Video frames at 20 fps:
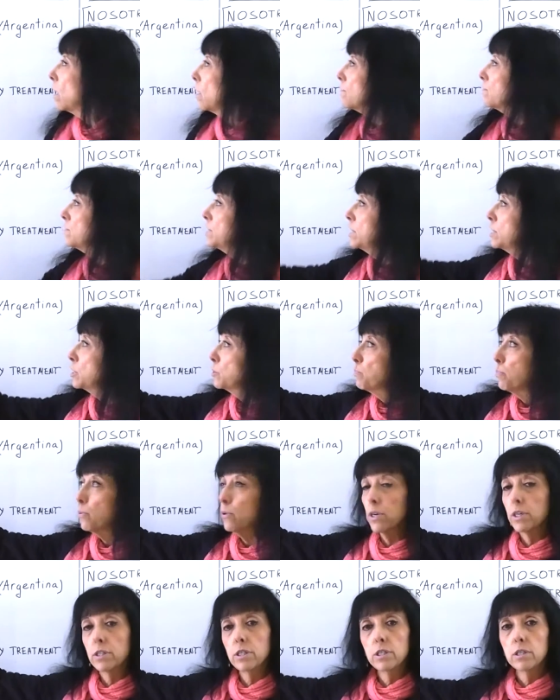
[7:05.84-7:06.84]
of this
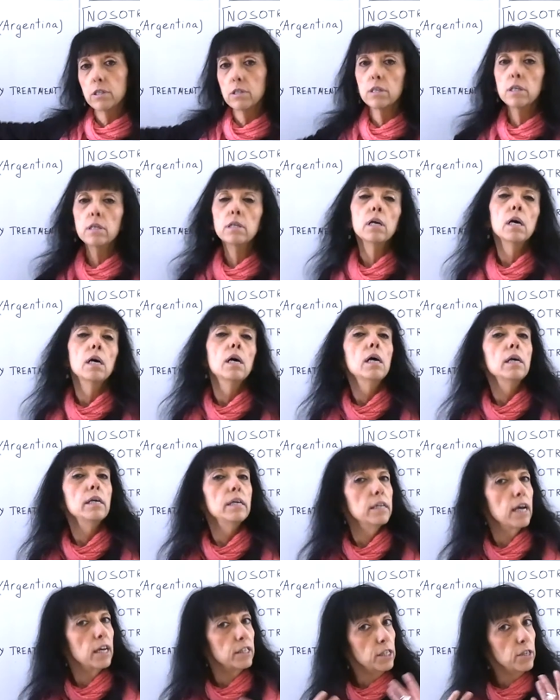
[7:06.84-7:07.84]
person
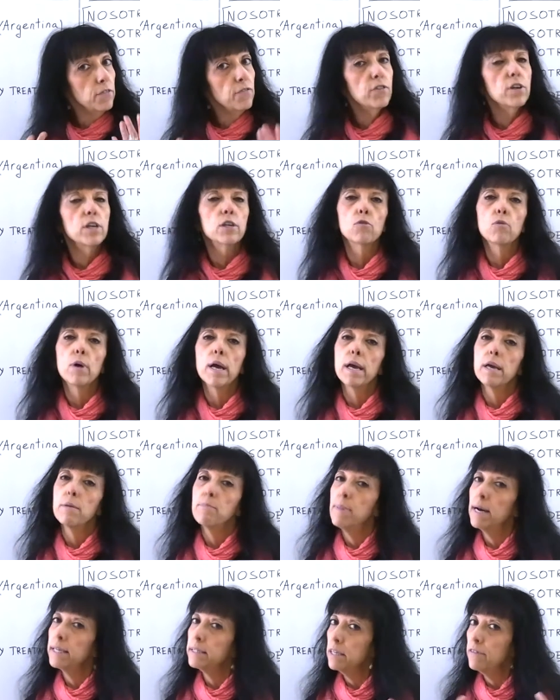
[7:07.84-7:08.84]
in a different way.
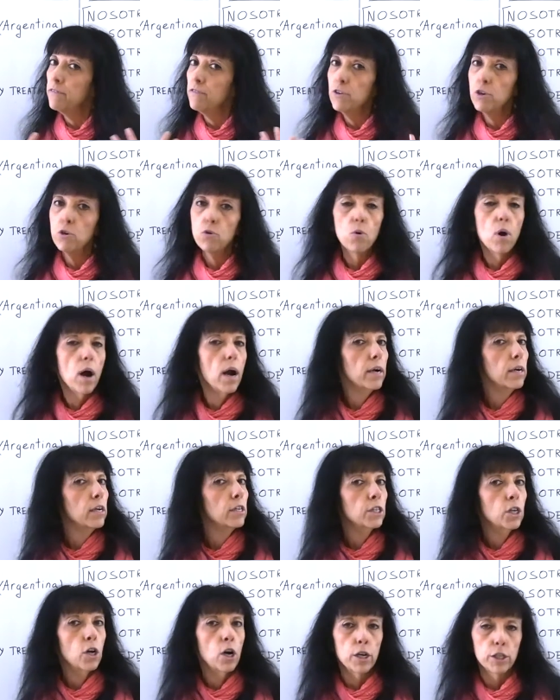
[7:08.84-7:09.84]
But if you are
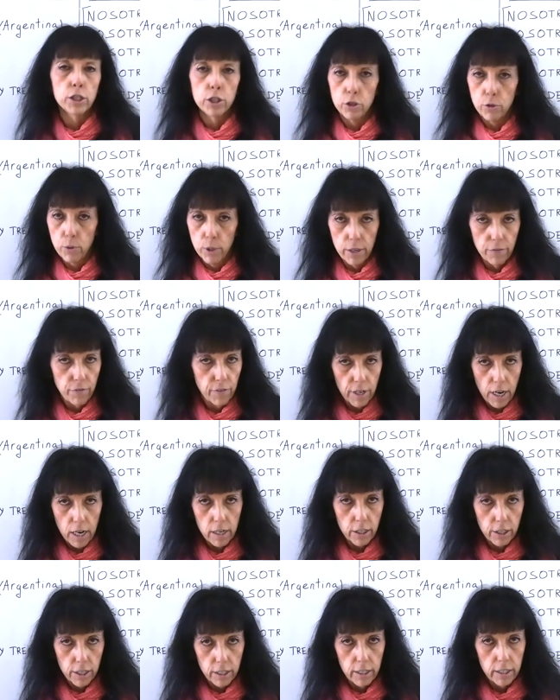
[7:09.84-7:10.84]
not going to live in
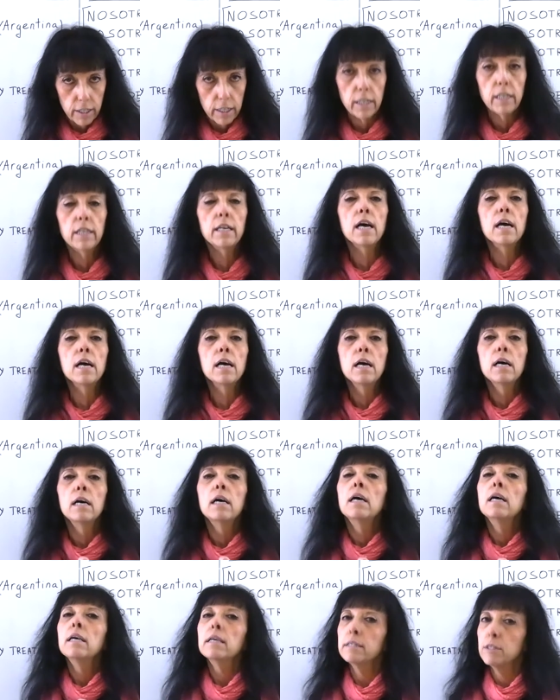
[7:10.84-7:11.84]
Argentina,
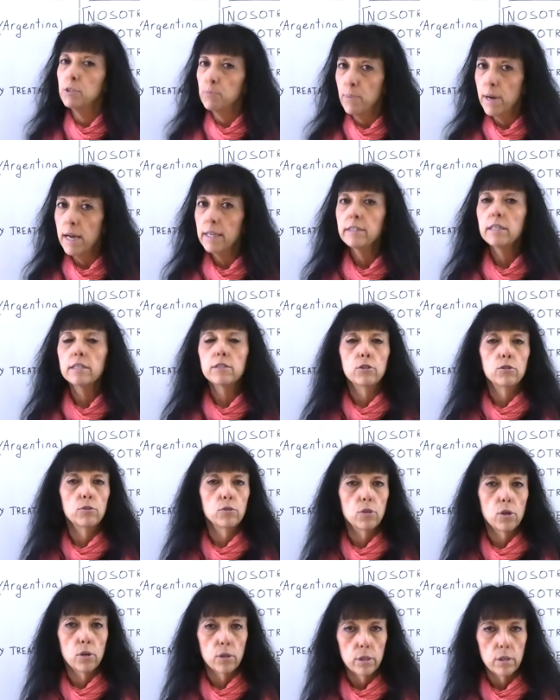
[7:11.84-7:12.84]
it's better you
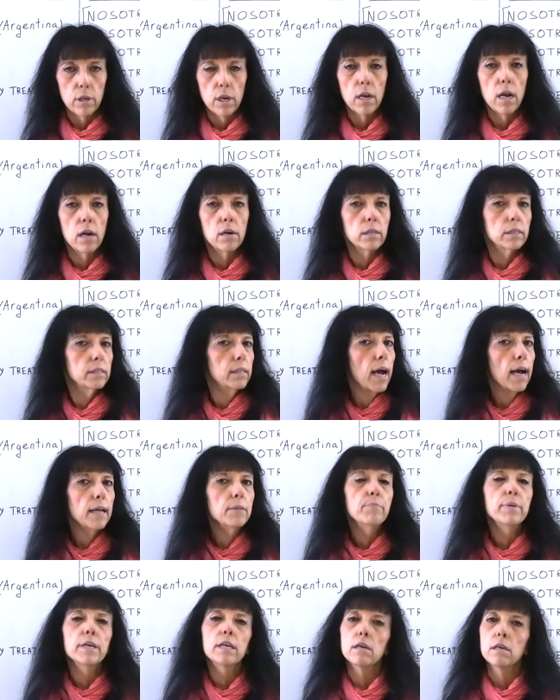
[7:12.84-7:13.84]
don't learn
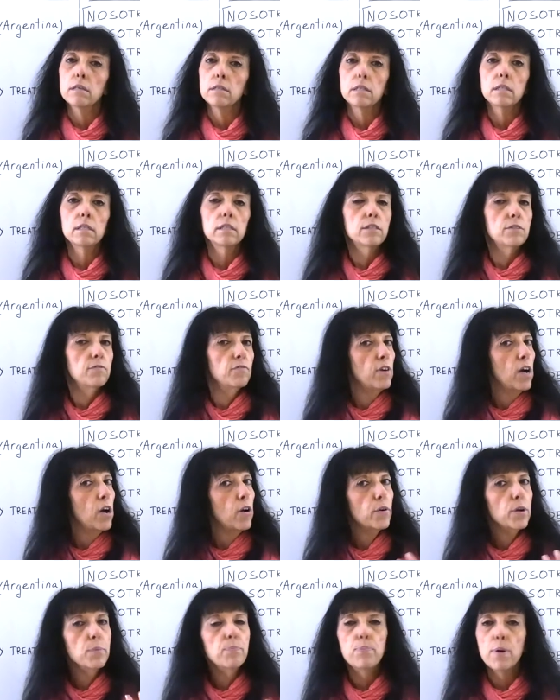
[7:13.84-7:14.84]
that because it's
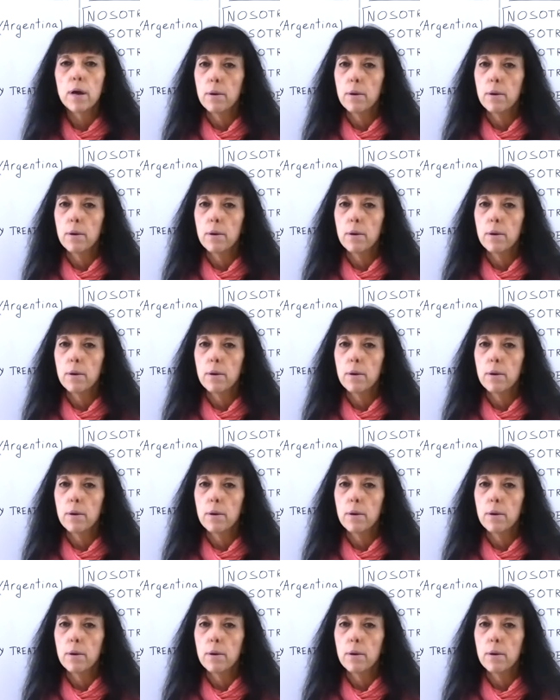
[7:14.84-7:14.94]
very